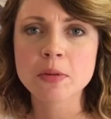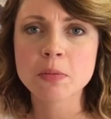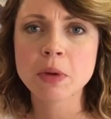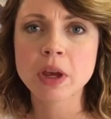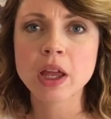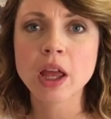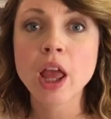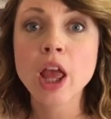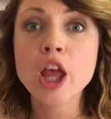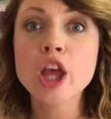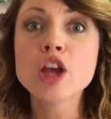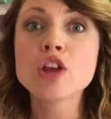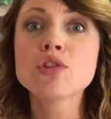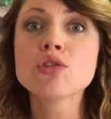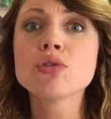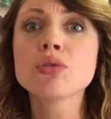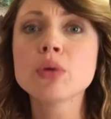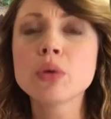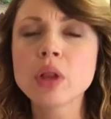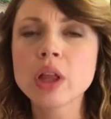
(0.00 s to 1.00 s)
But
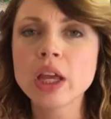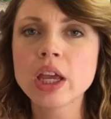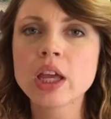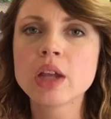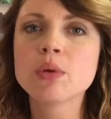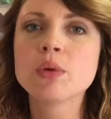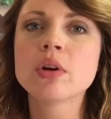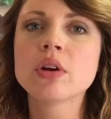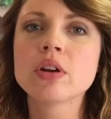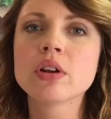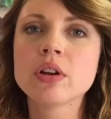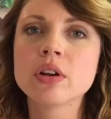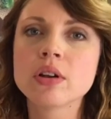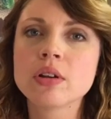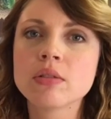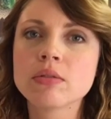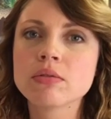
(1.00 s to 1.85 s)
truly, in order to